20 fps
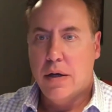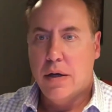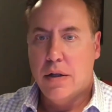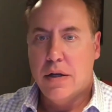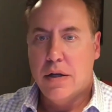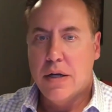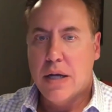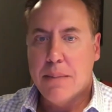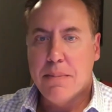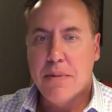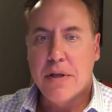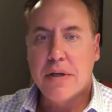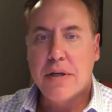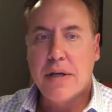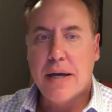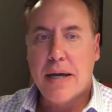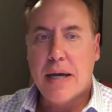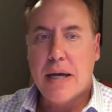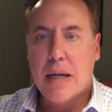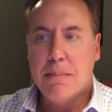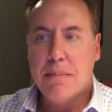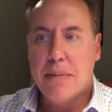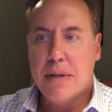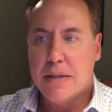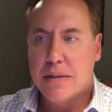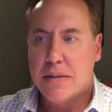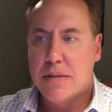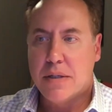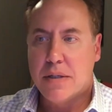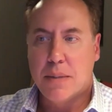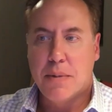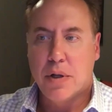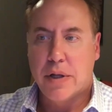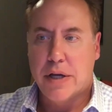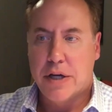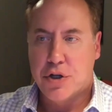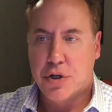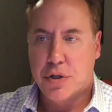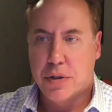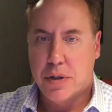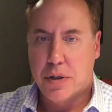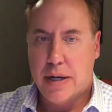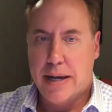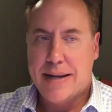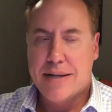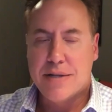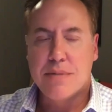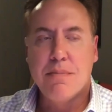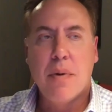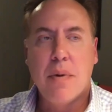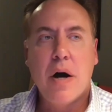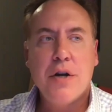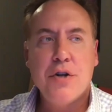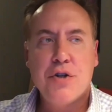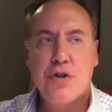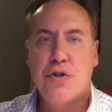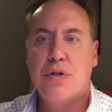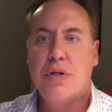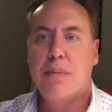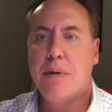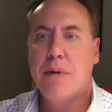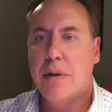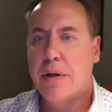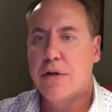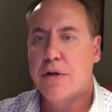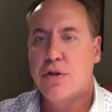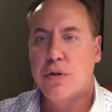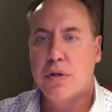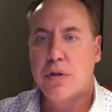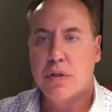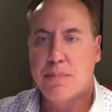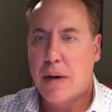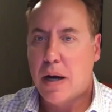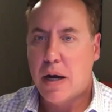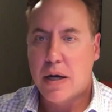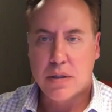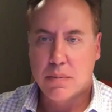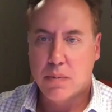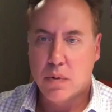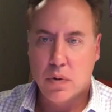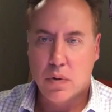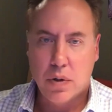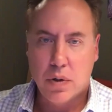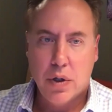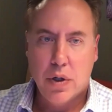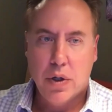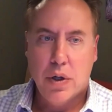the name of the game is stimulation, as much stimulation as possible.